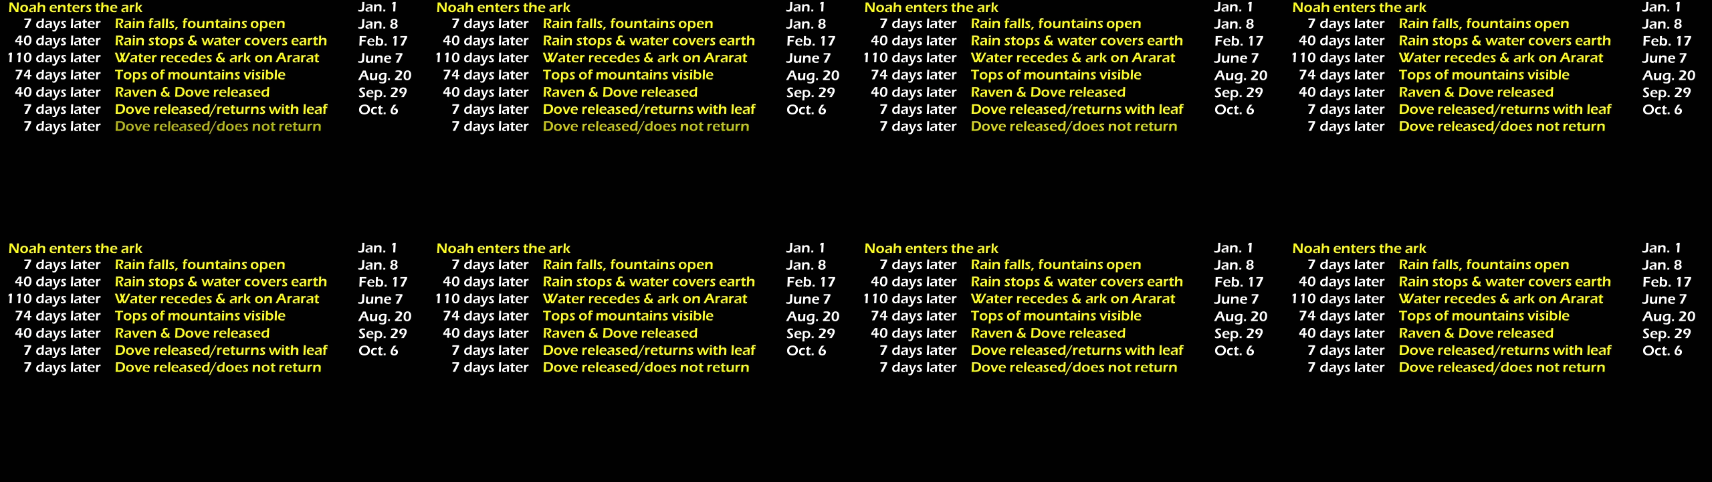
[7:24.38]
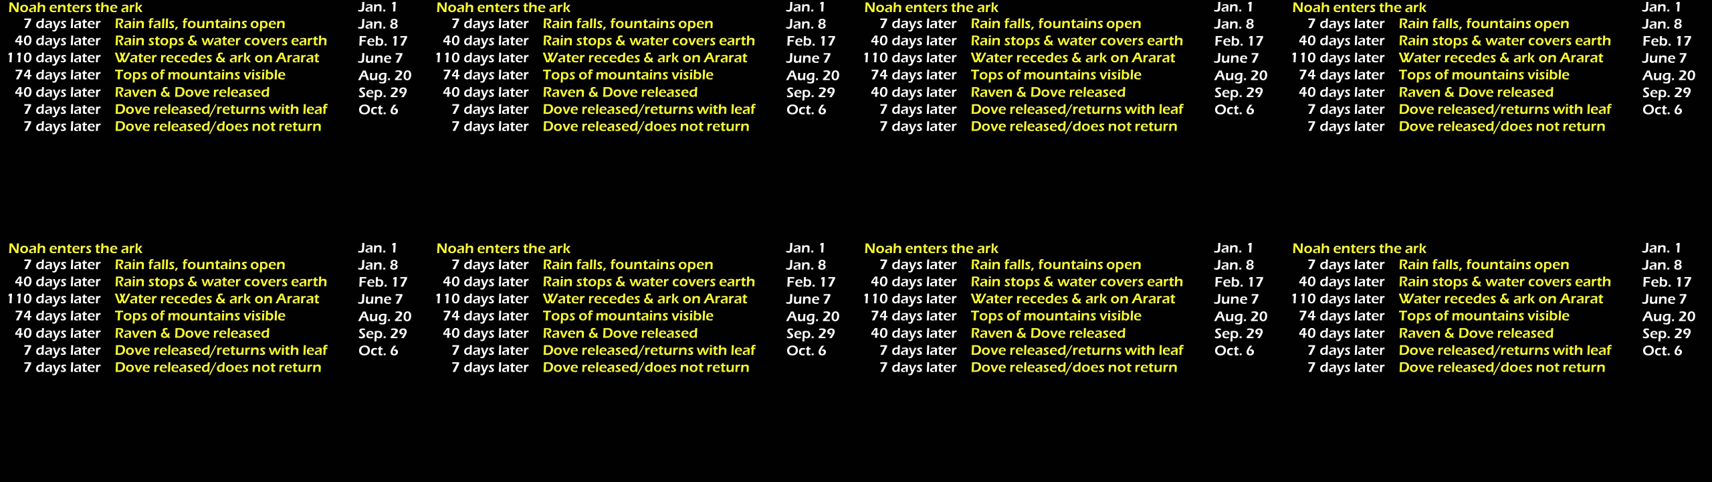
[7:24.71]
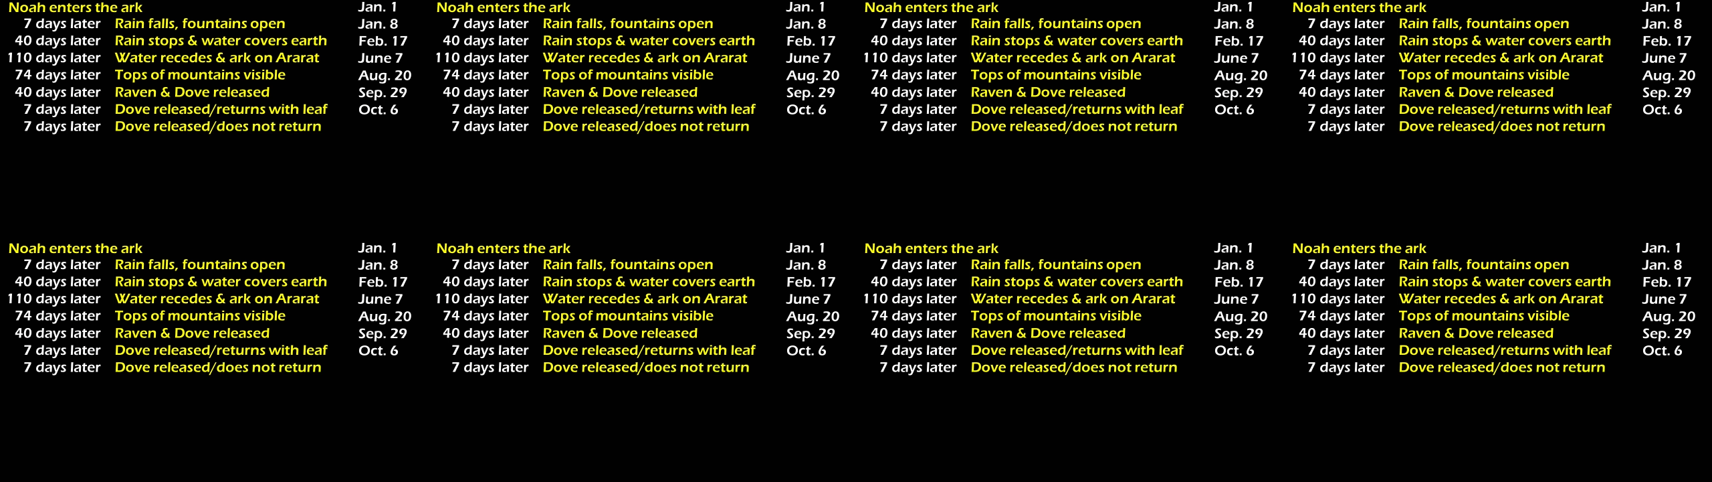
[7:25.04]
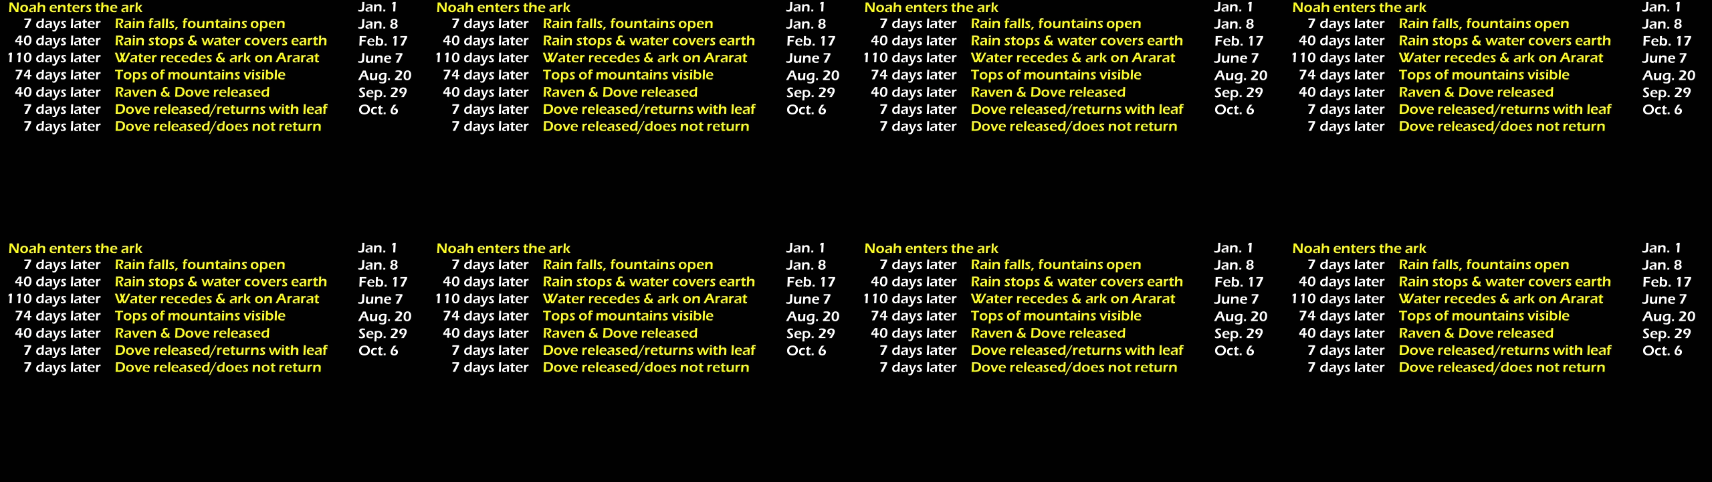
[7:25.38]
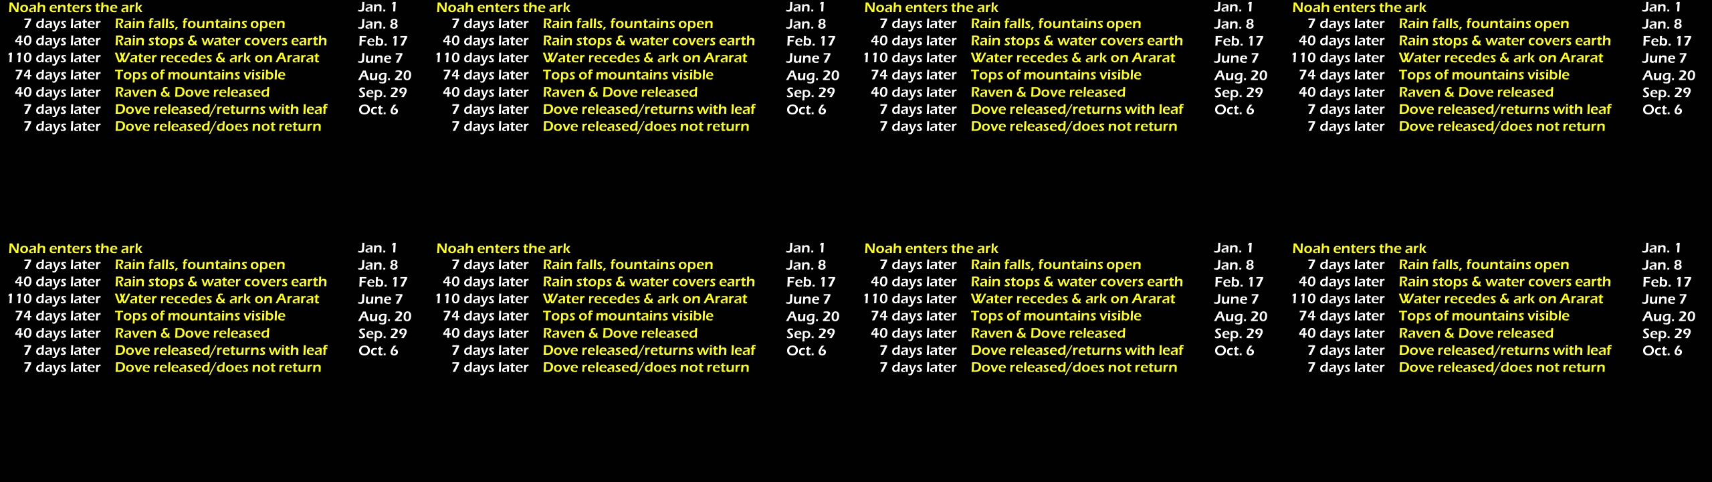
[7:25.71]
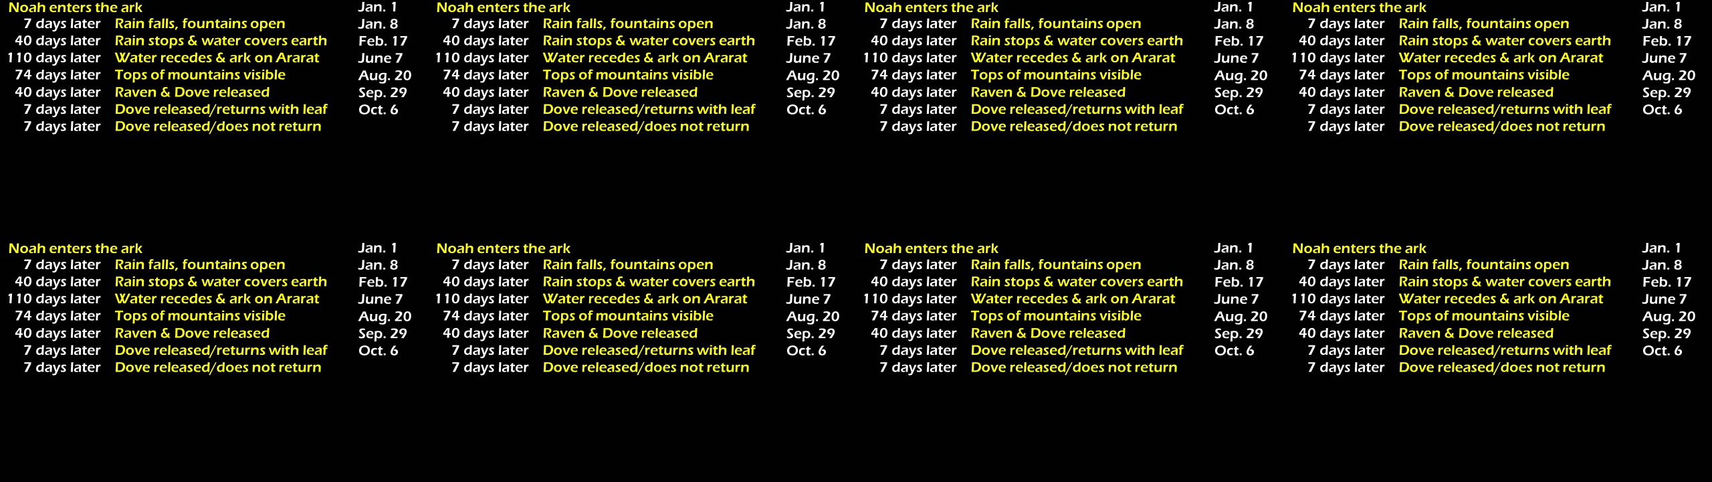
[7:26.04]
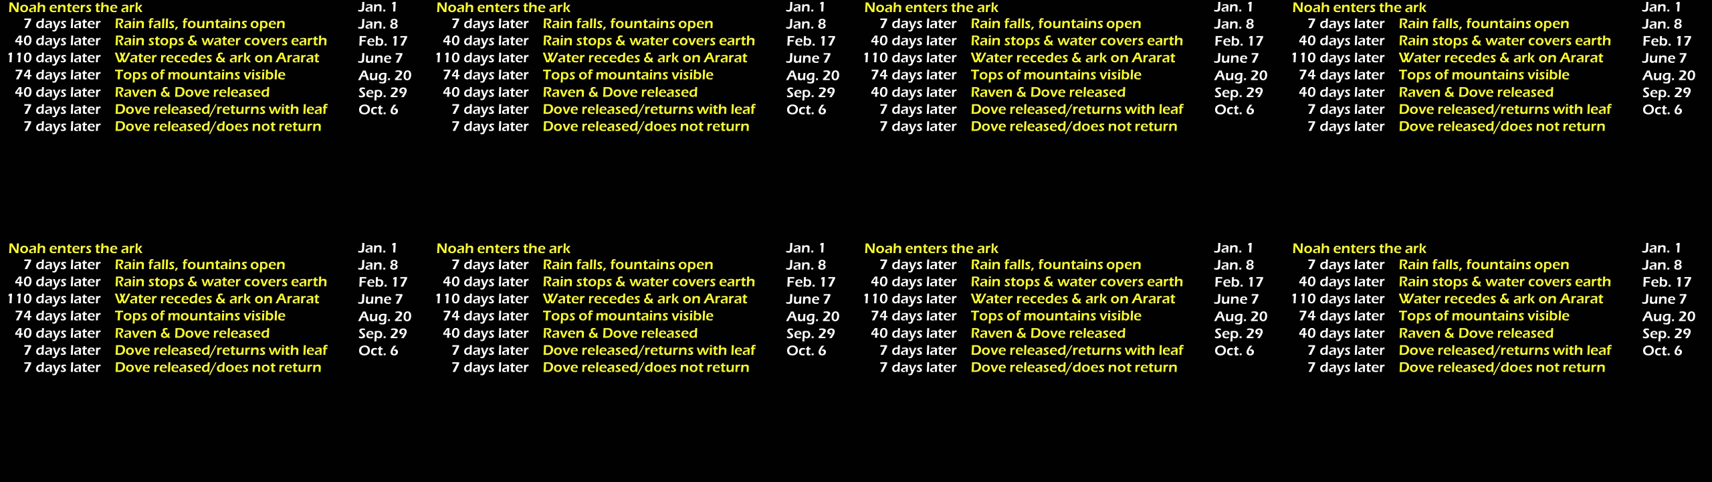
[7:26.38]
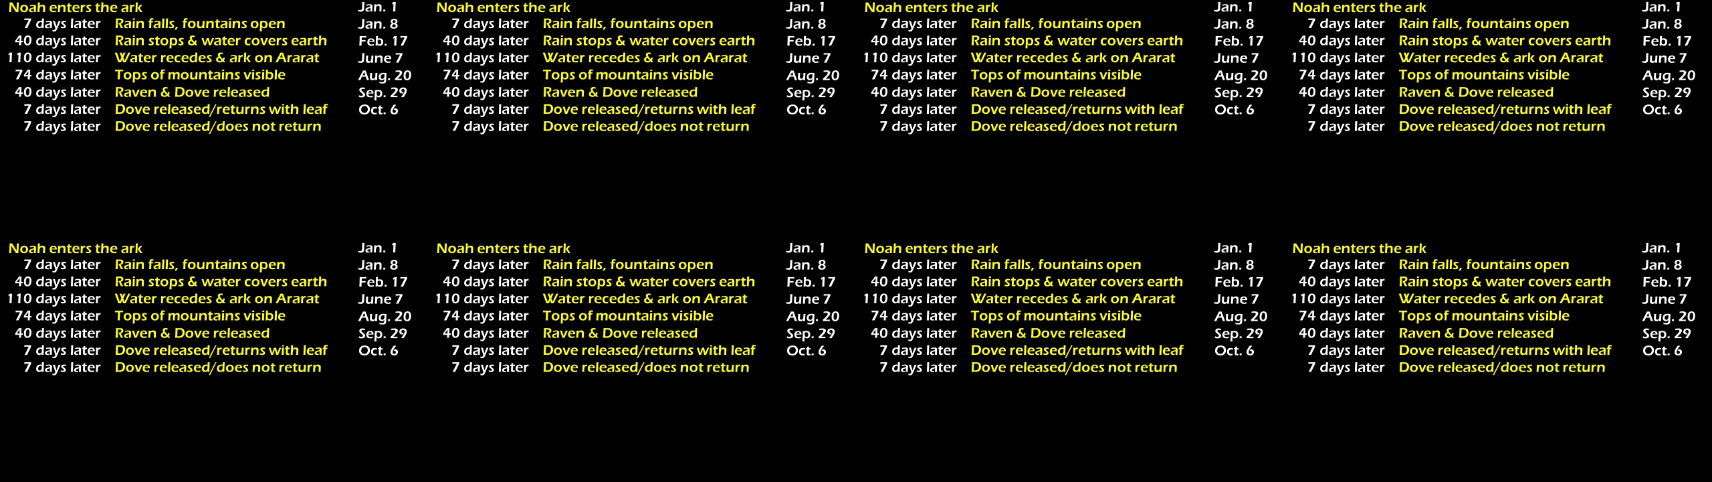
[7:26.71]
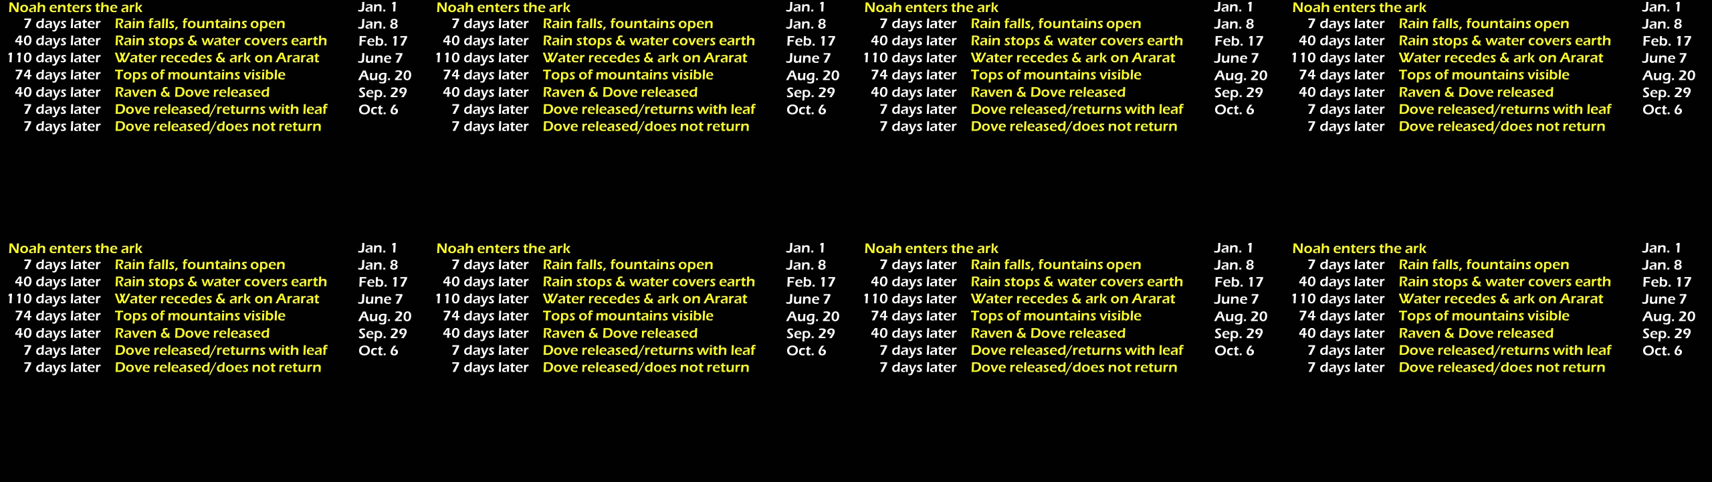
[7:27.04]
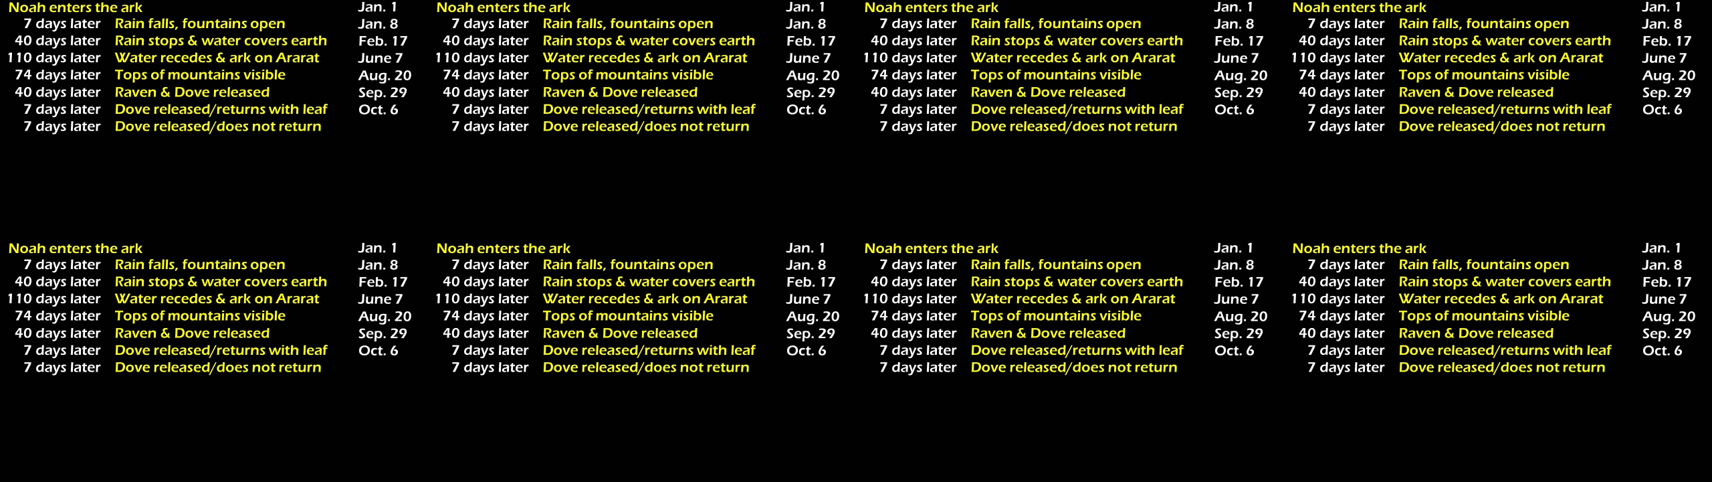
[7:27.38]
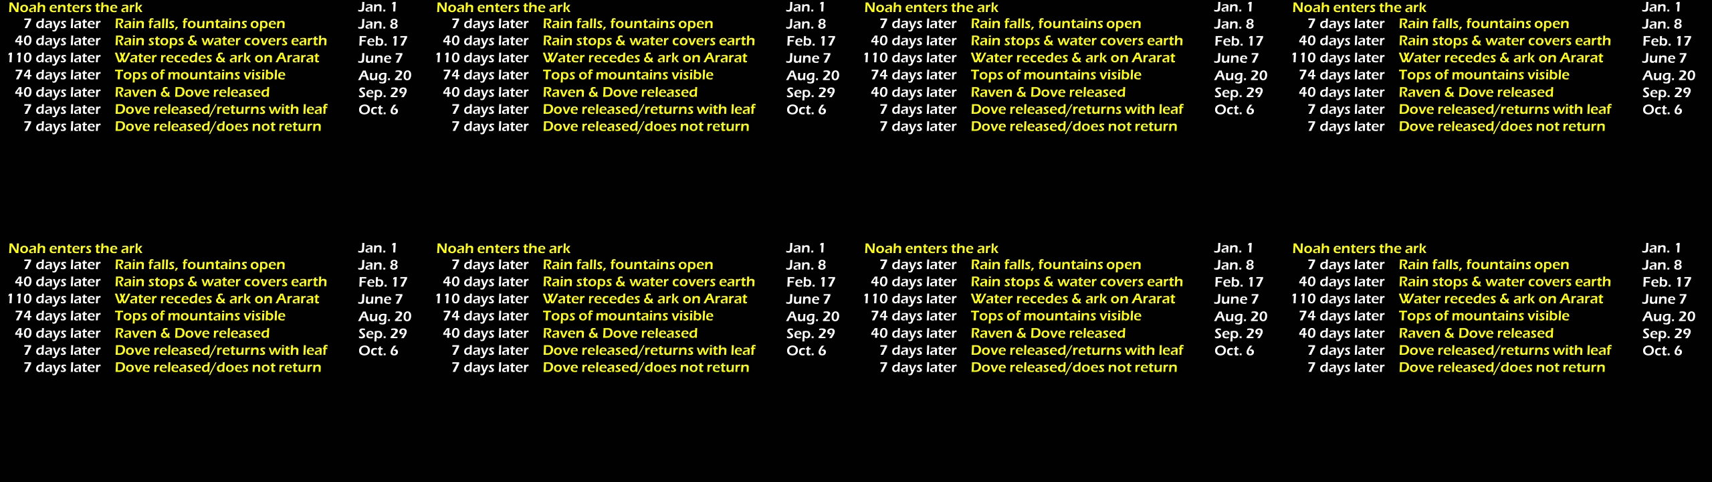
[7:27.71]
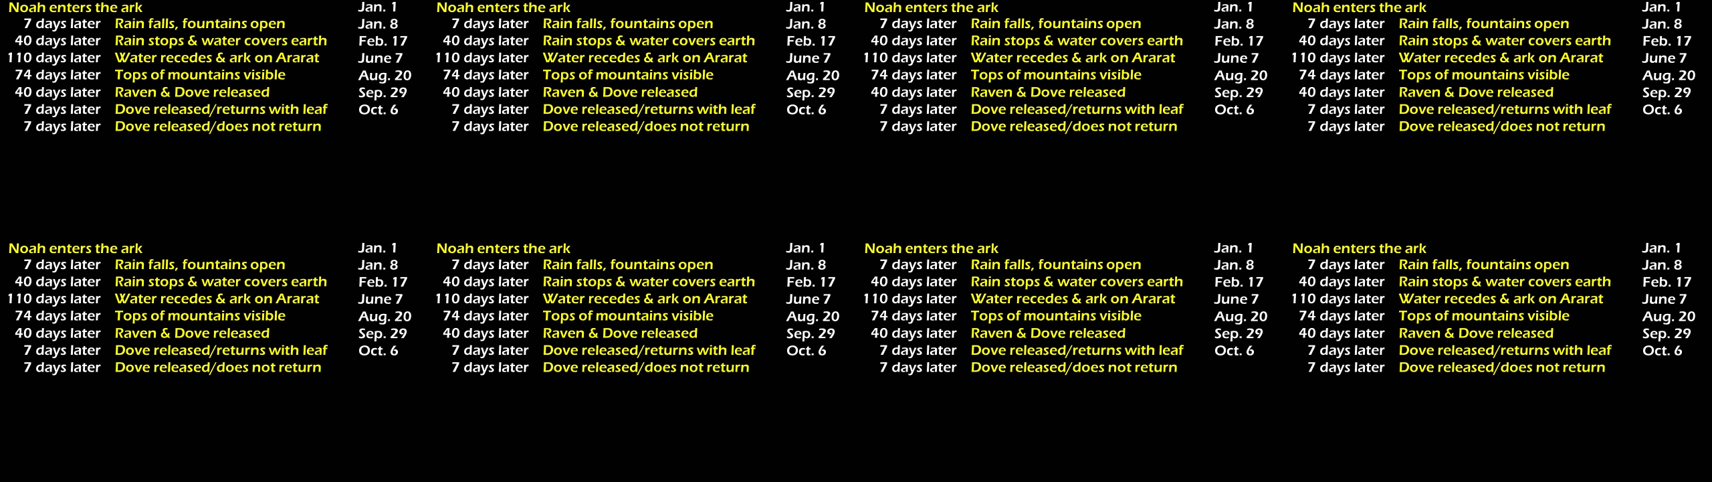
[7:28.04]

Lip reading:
No face is visible, so there are no lips to read.